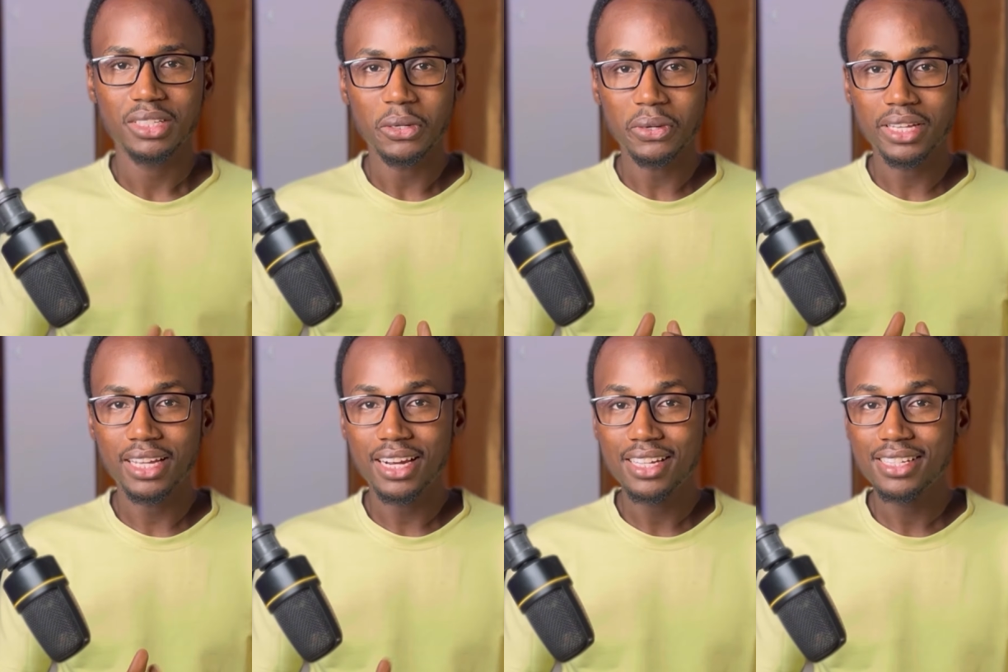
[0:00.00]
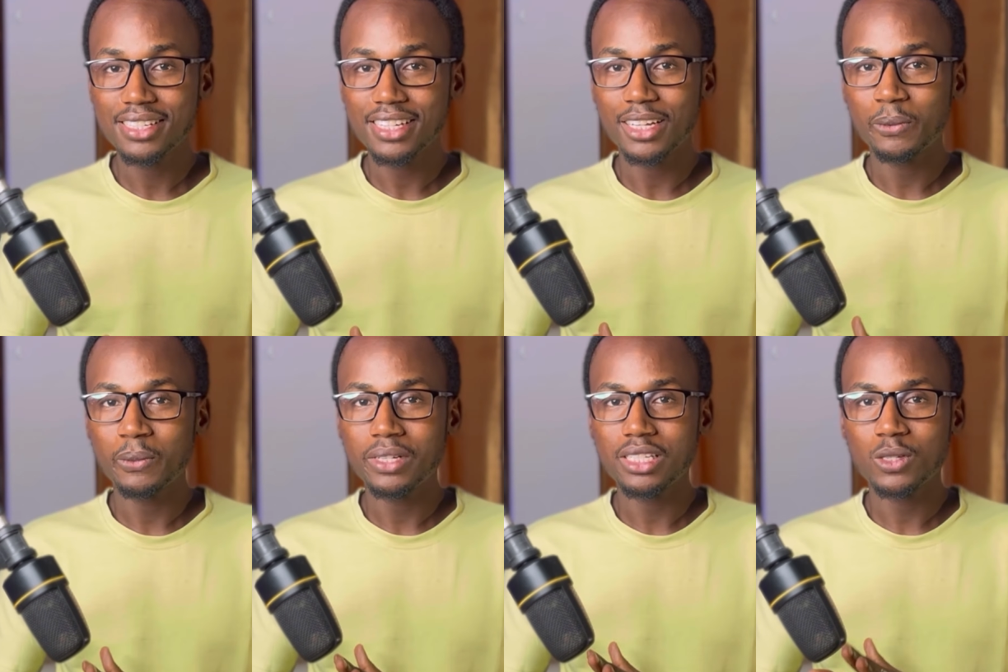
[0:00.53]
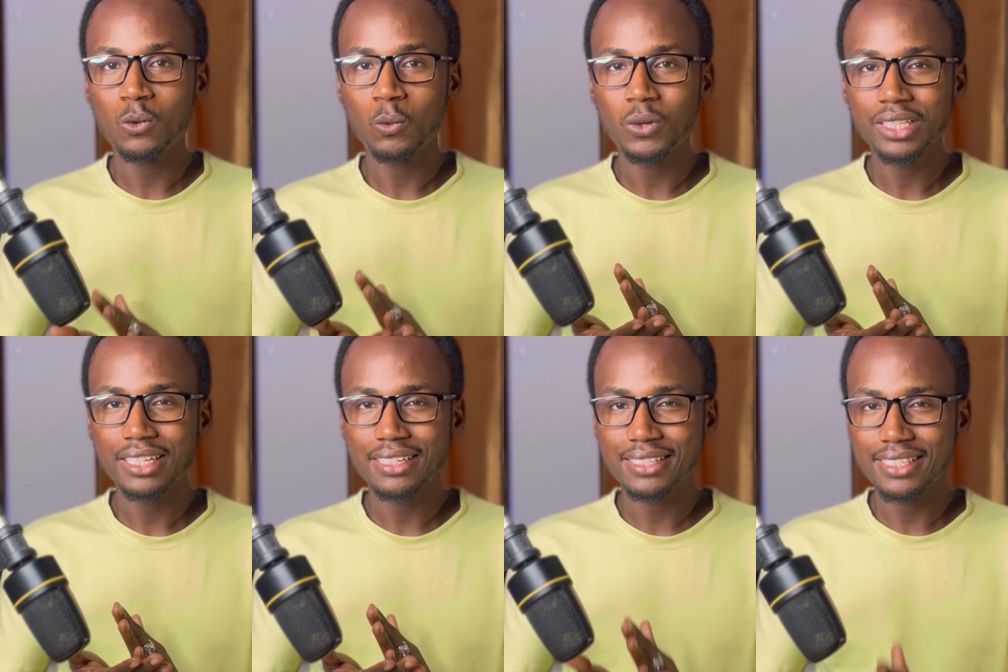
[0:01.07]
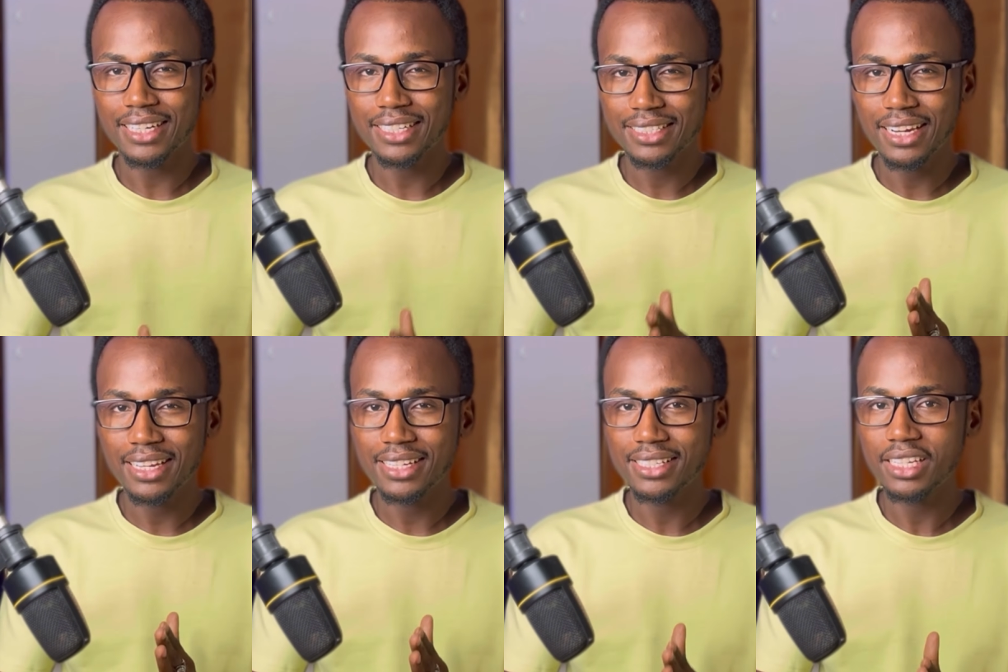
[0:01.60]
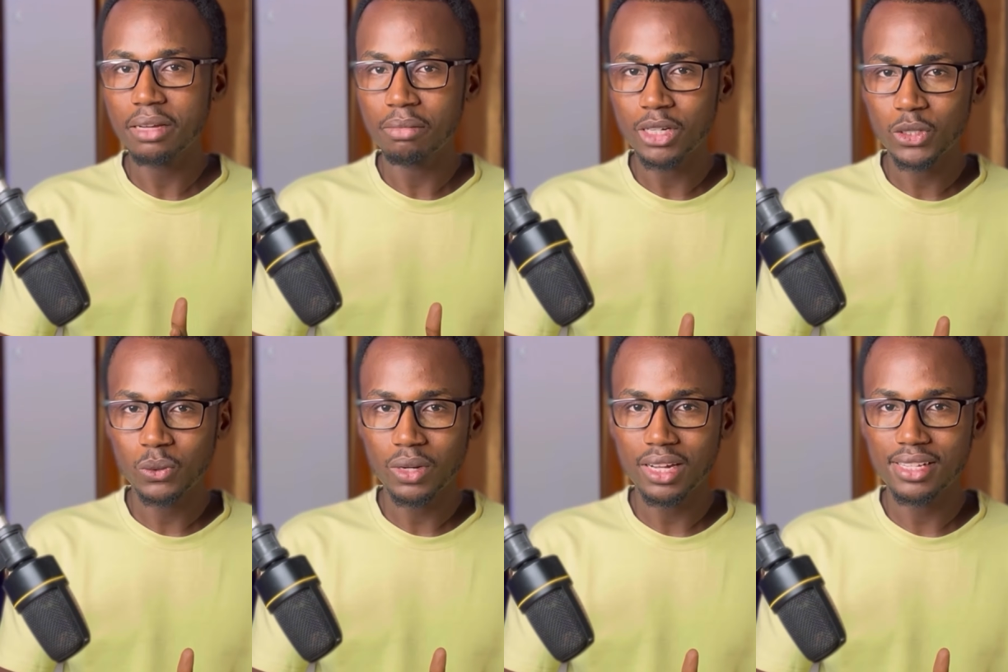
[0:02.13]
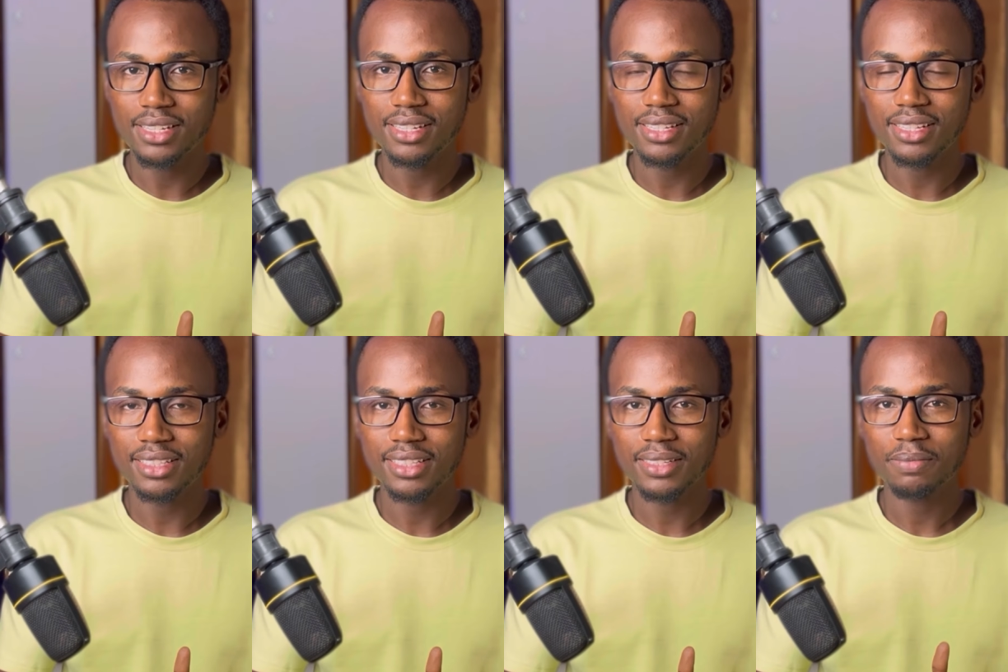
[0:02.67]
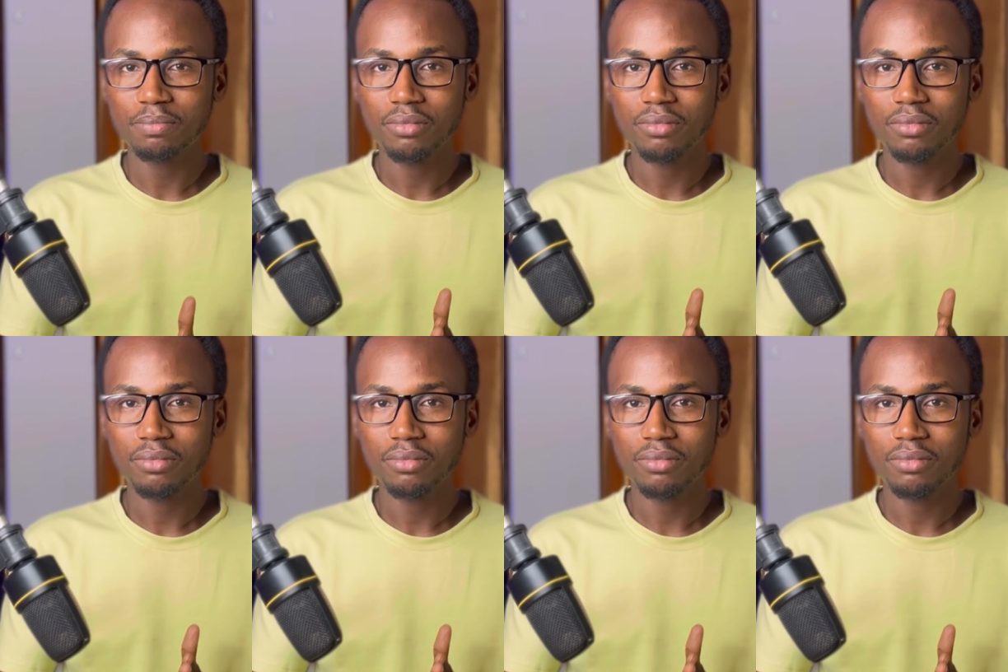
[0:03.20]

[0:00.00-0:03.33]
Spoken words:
Okay, let's start with what exactly is a virtual assistant.